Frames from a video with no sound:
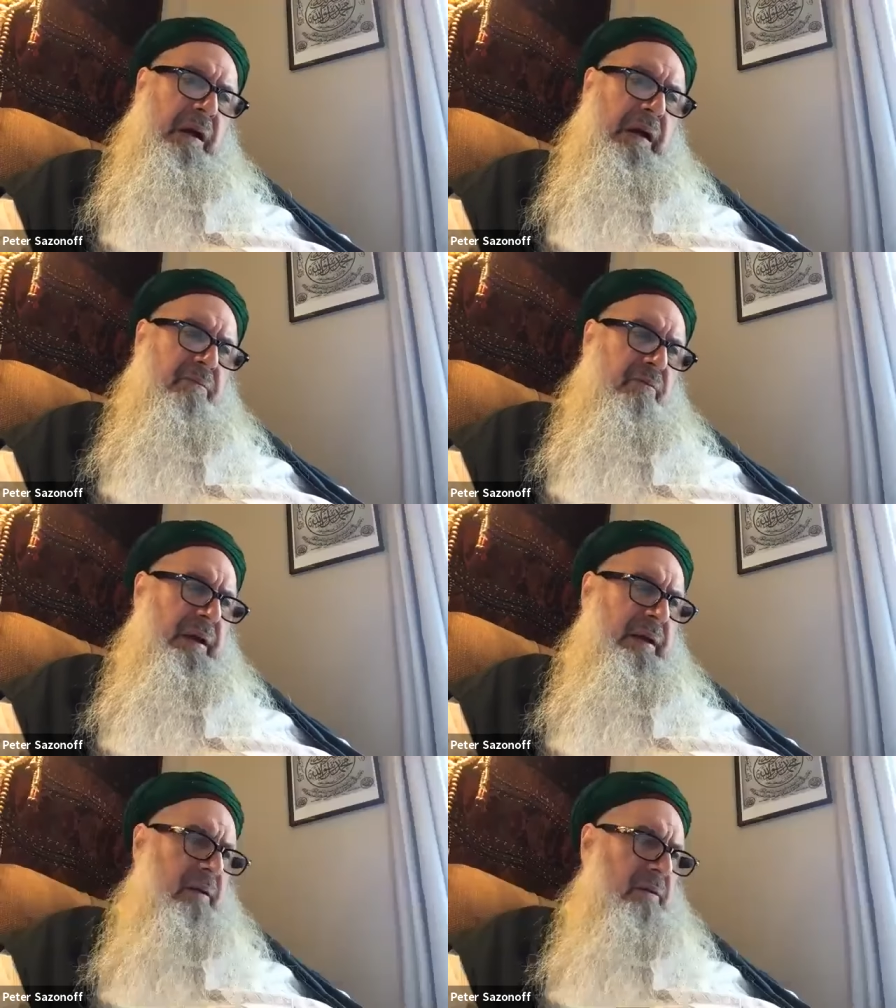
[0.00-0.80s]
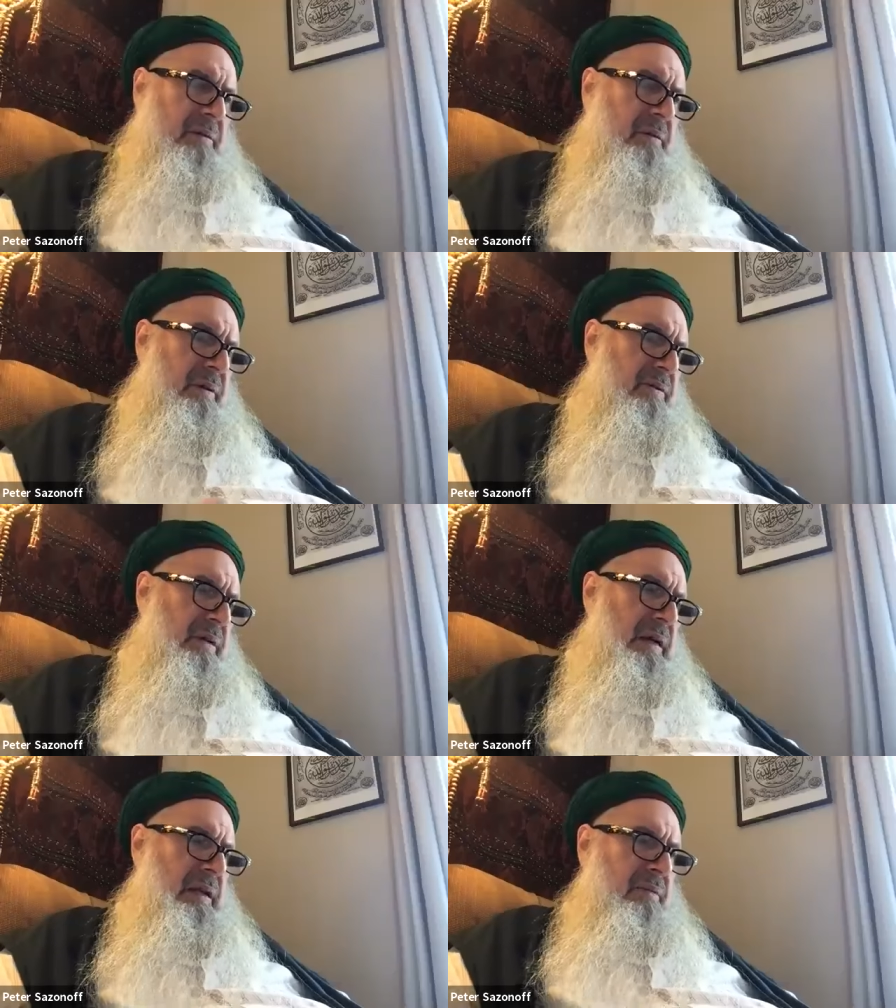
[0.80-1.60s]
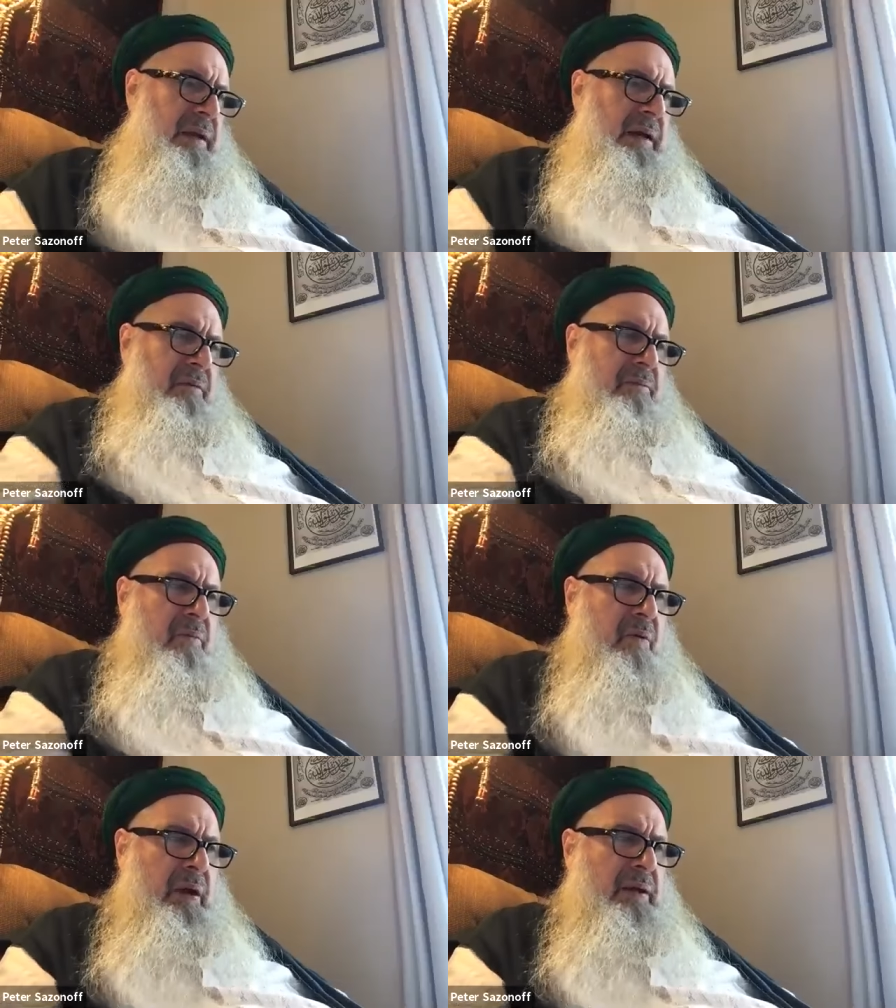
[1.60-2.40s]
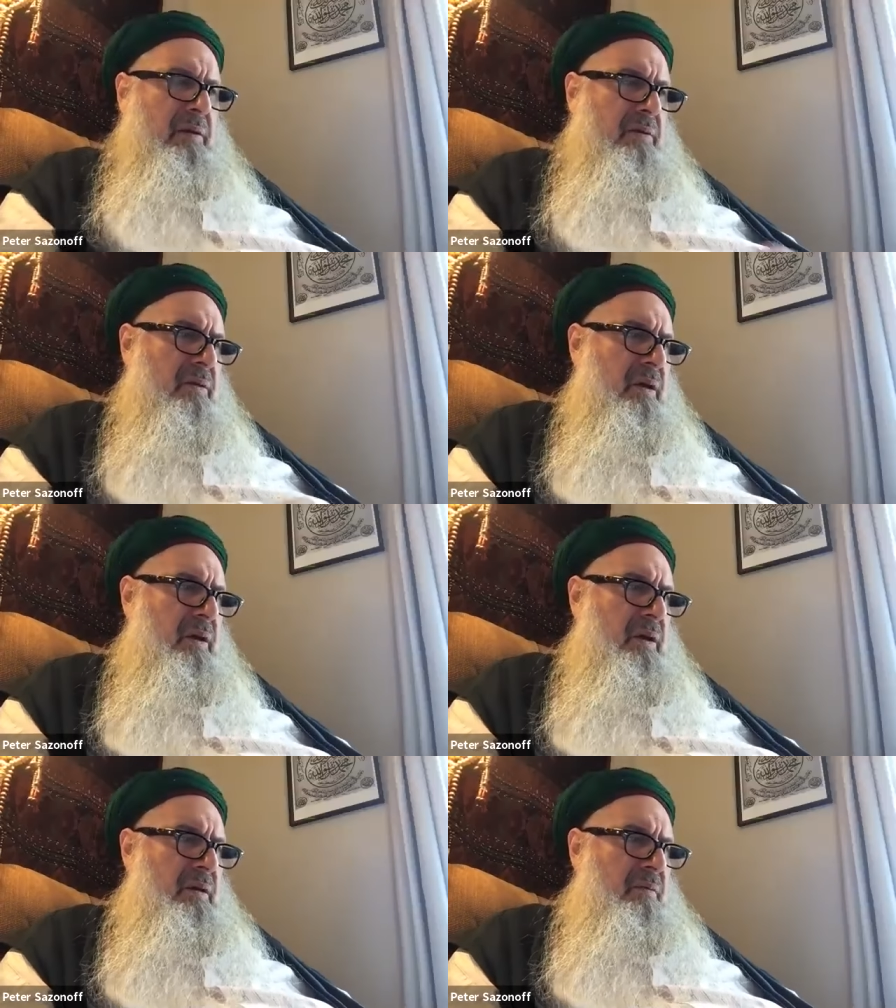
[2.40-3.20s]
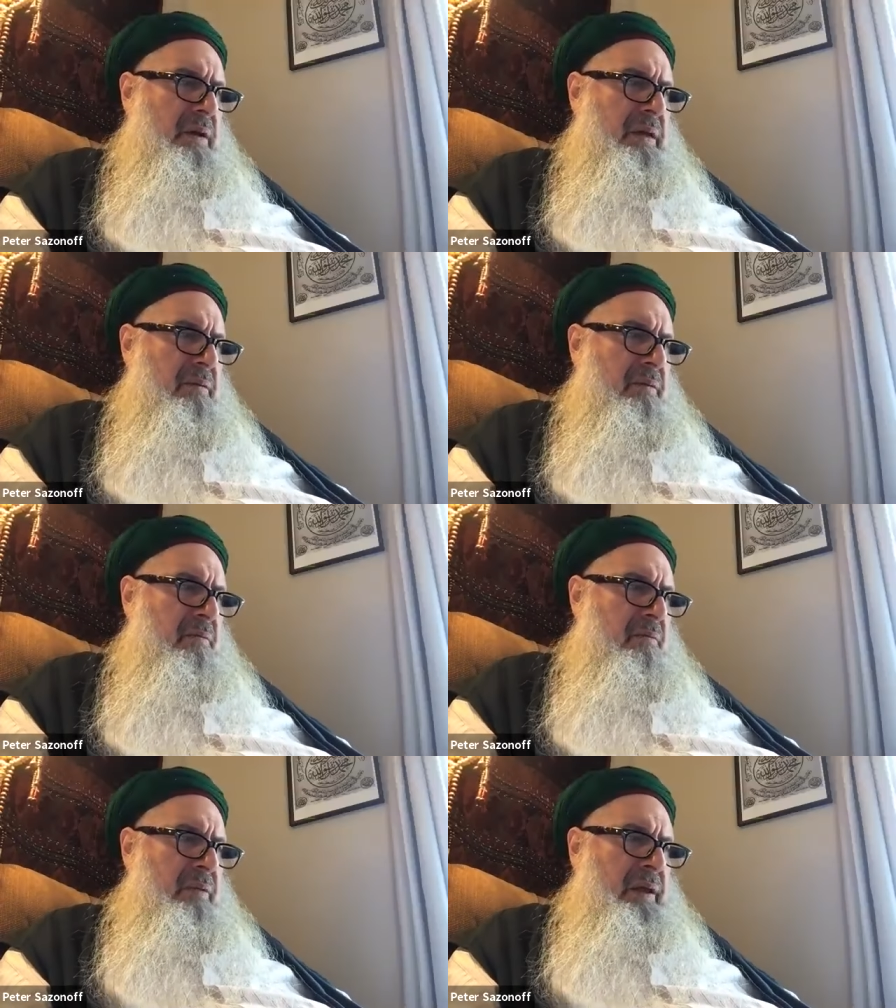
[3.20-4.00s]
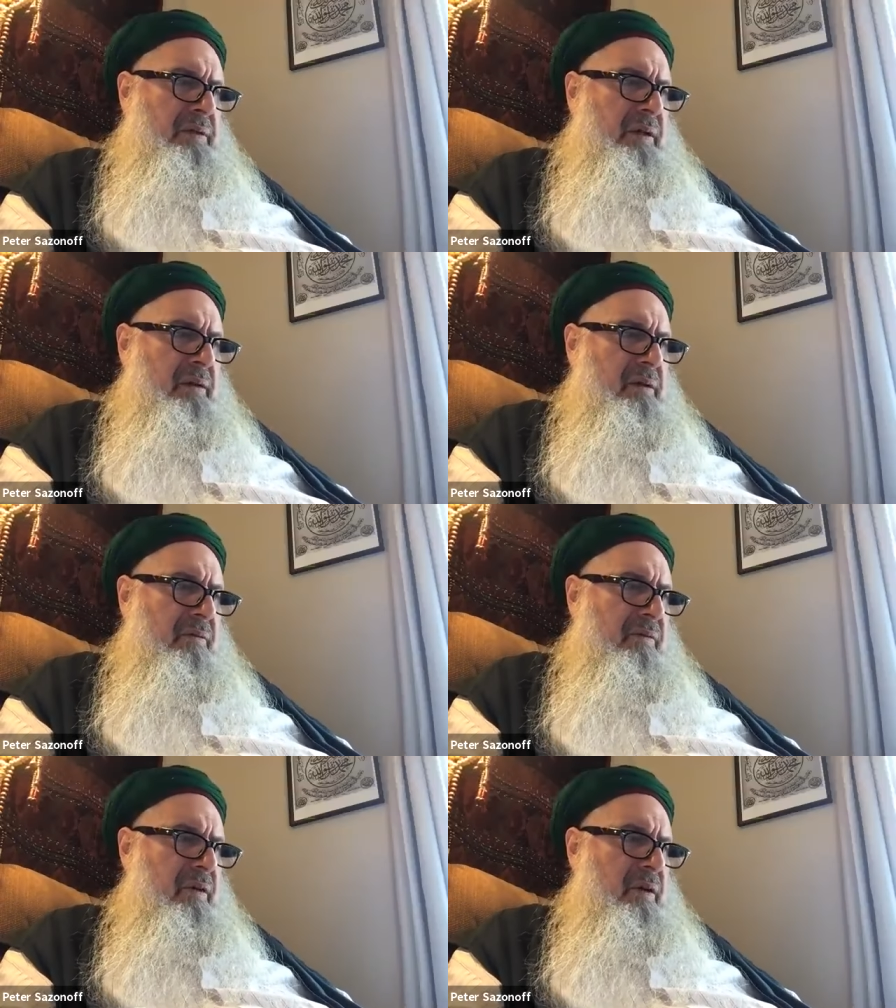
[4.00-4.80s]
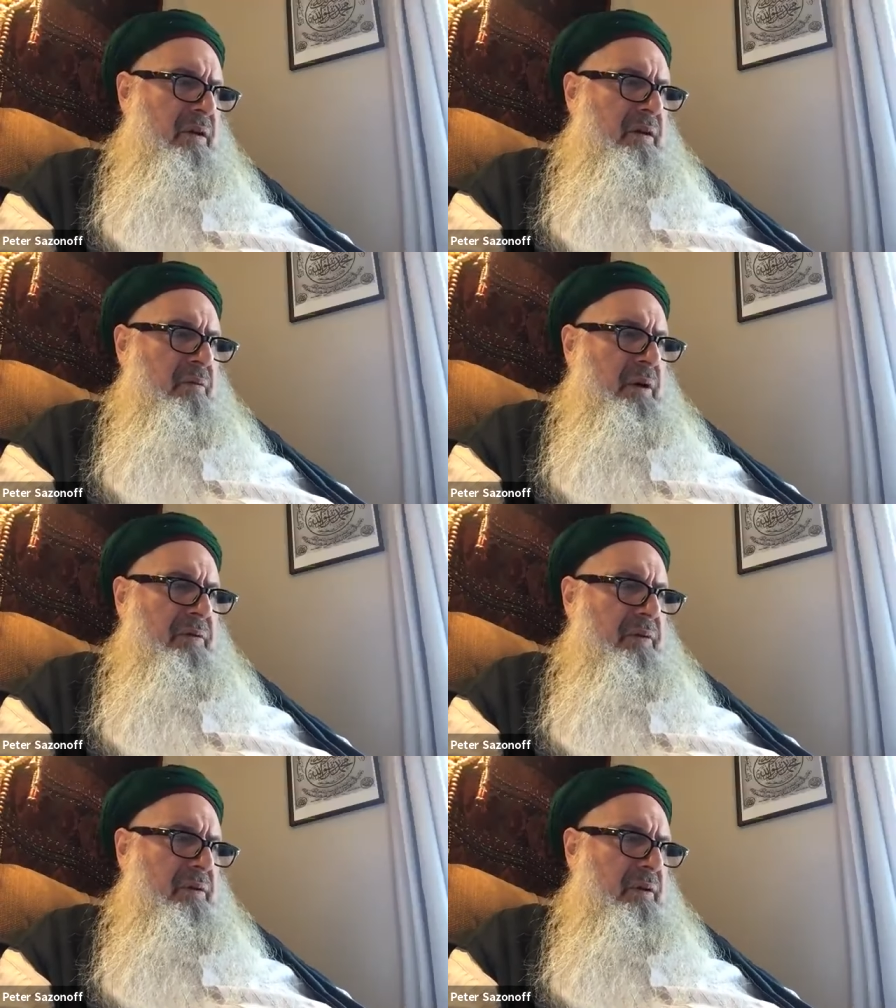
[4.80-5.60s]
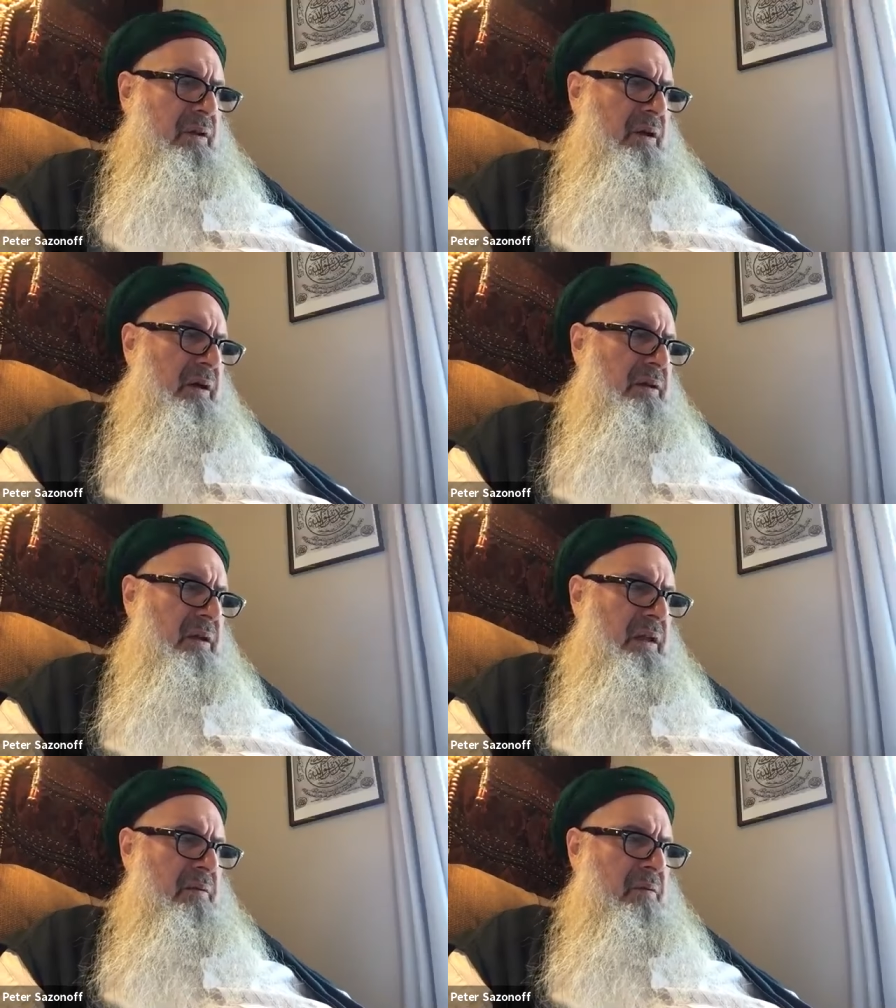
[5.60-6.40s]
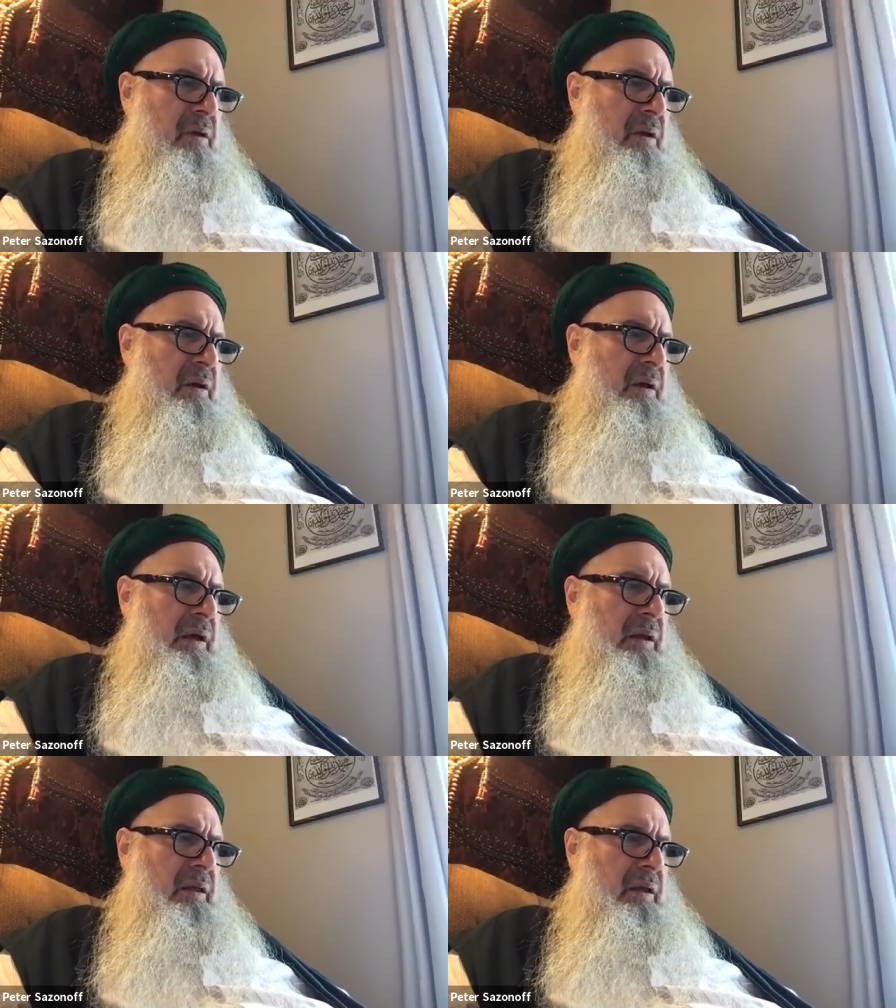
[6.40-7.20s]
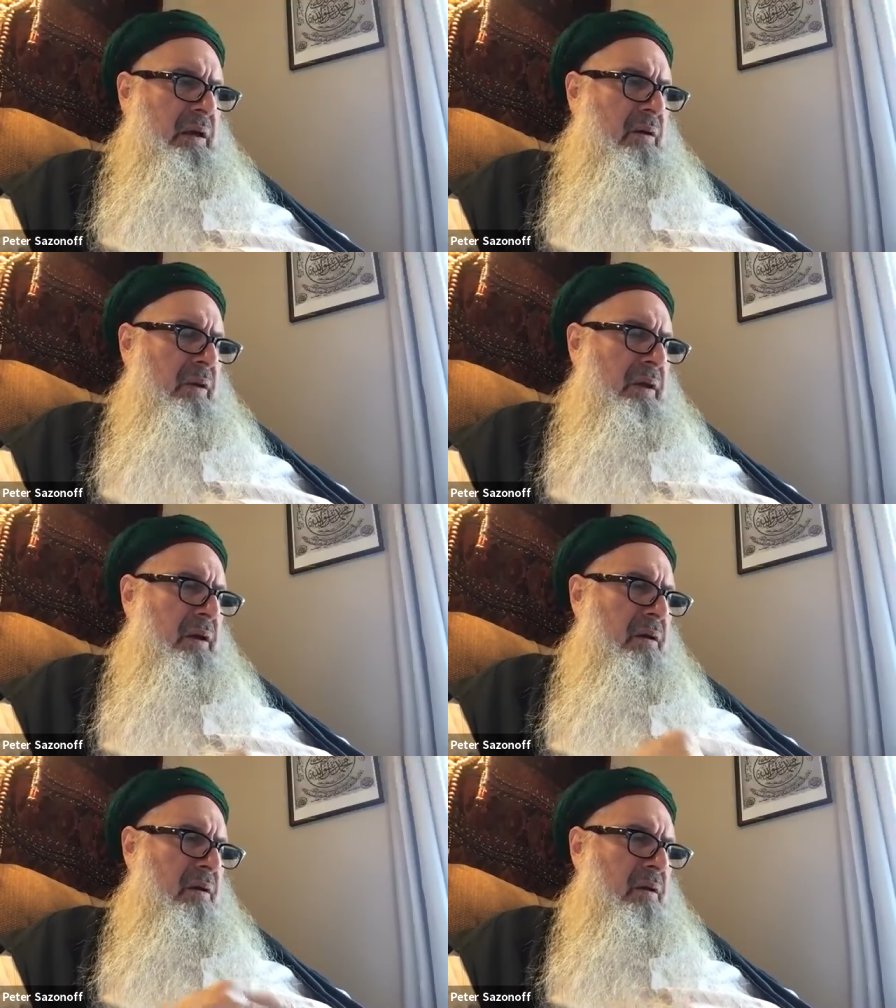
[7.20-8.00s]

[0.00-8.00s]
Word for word: I'm trying also, inshallah, may Allah grant us by the blessings of Prophet Sallallahu Alaihi Wasallam and Aulia